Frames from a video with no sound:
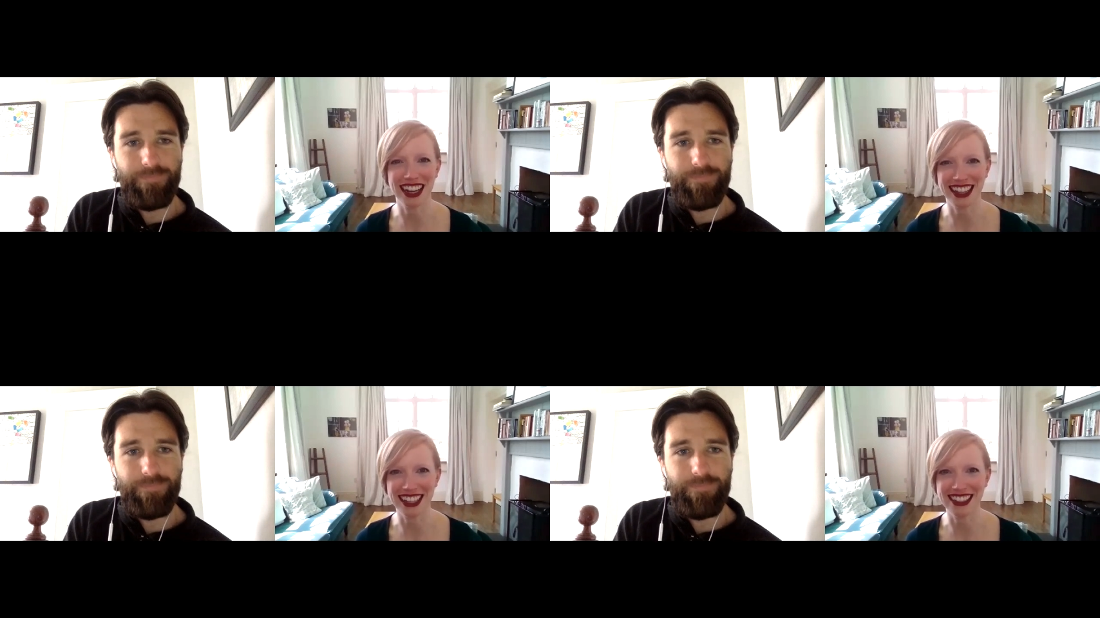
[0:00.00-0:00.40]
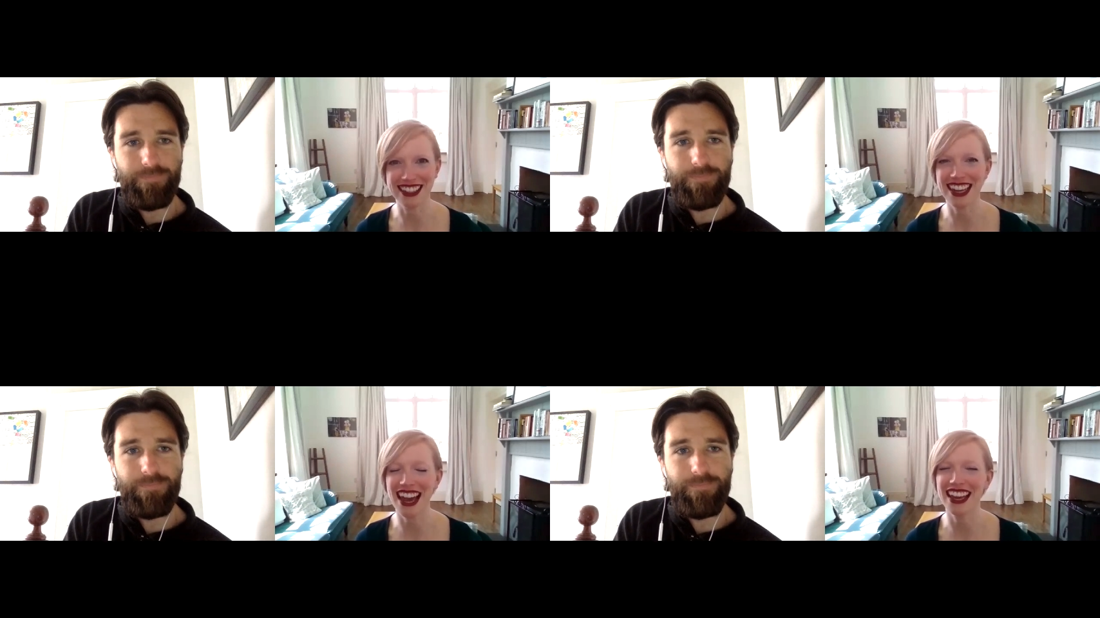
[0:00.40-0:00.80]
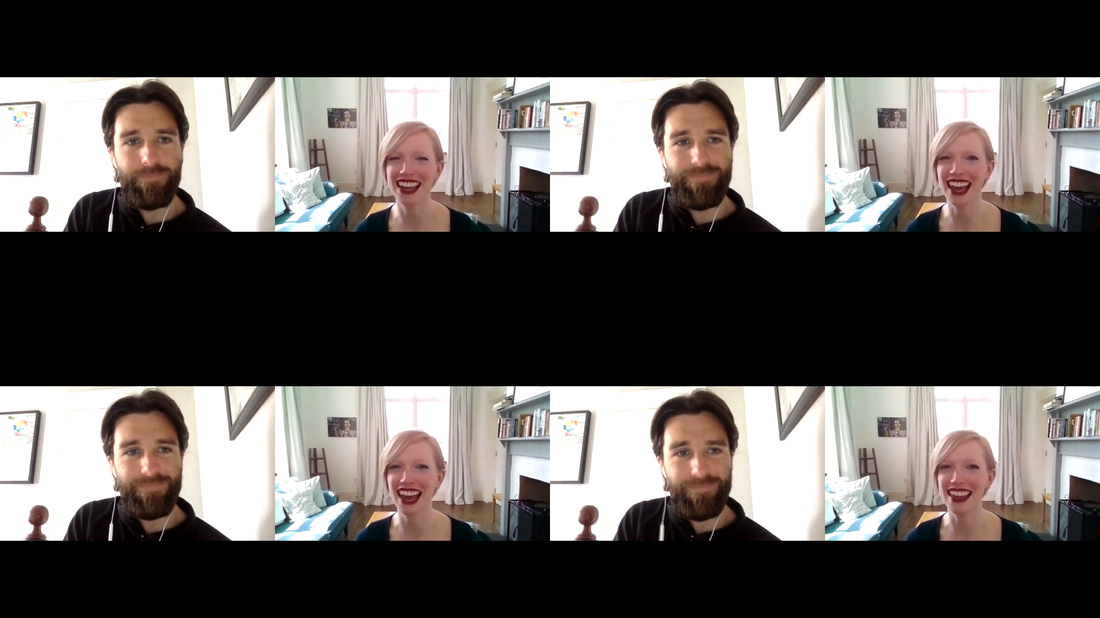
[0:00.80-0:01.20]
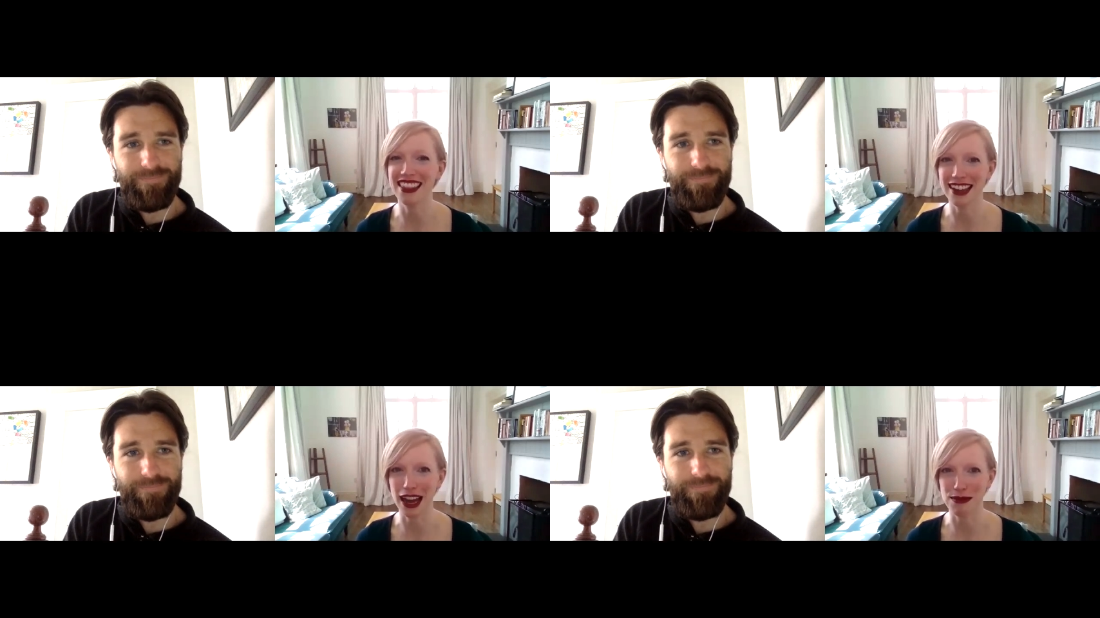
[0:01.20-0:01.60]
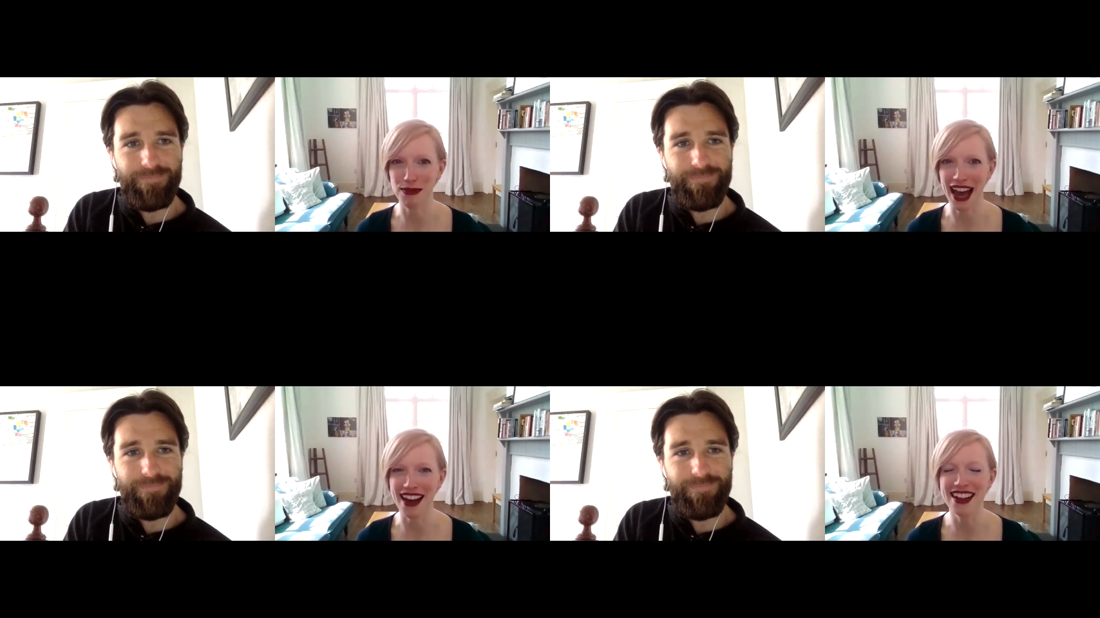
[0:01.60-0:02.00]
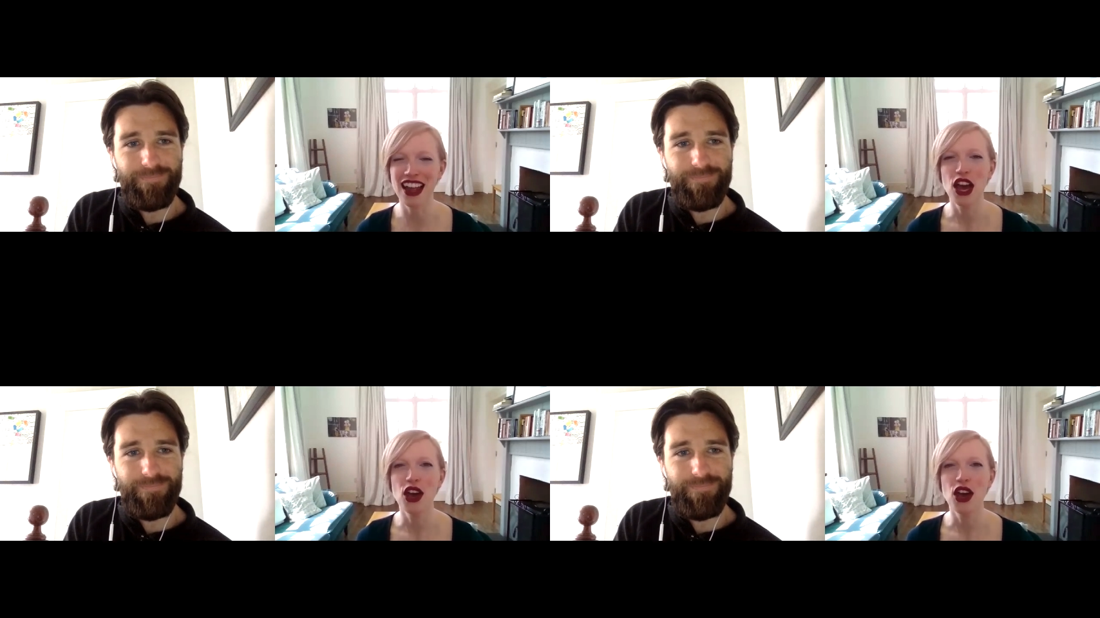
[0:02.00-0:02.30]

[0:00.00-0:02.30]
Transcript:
Speaker 1: Shane Lindsay, a k a. The Dad Pal,